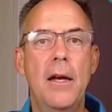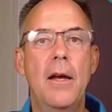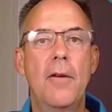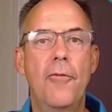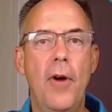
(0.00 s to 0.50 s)

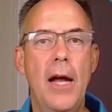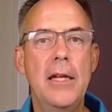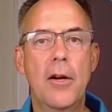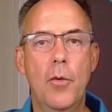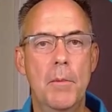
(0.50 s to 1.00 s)
for
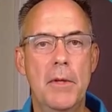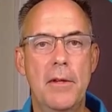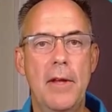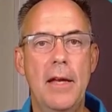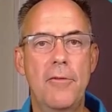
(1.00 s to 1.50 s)
any
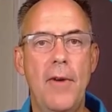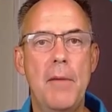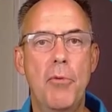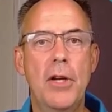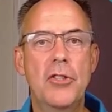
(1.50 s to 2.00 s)
equipment that has
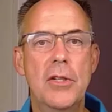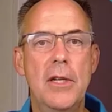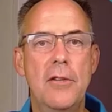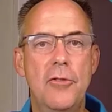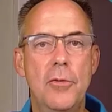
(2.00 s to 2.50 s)
vibration
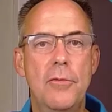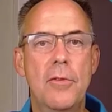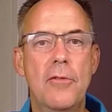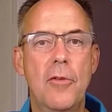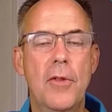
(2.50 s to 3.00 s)

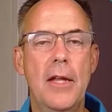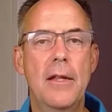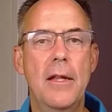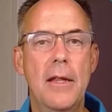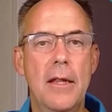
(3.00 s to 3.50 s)
issues, so that
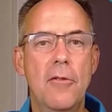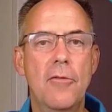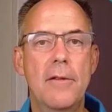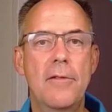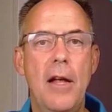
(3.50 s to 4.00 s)
there's
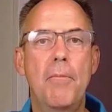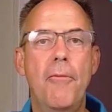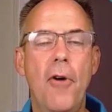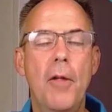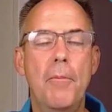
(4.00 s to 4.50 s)
a solid
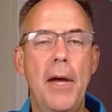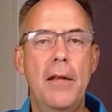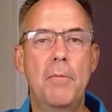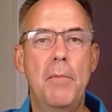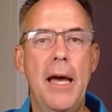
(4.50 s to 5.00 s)
fault
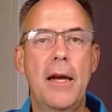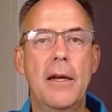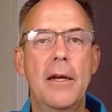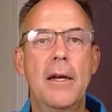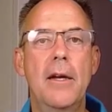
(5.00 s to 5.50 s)
path back
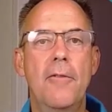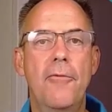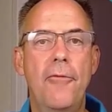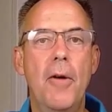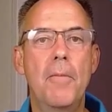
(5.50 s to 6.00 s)

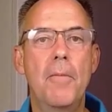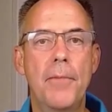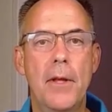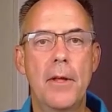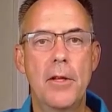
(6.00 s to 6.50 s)
from
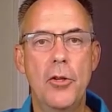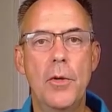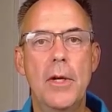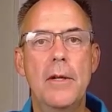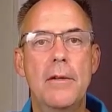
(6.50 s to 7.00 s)
the
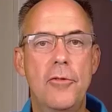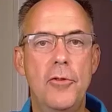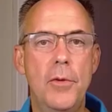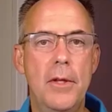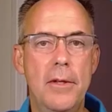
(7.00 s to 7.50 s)
unit
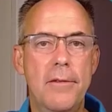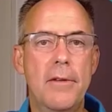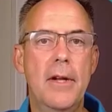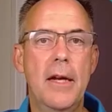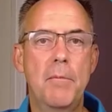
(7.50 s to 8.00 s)
to the
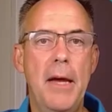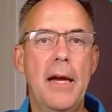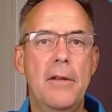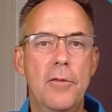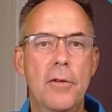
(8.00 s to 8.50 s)
disconnect
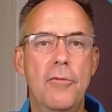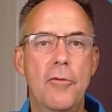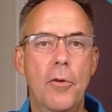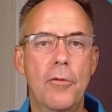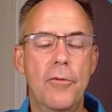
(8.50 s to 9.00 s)
back to the
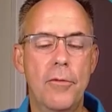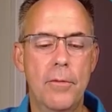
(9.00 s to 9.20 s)
source.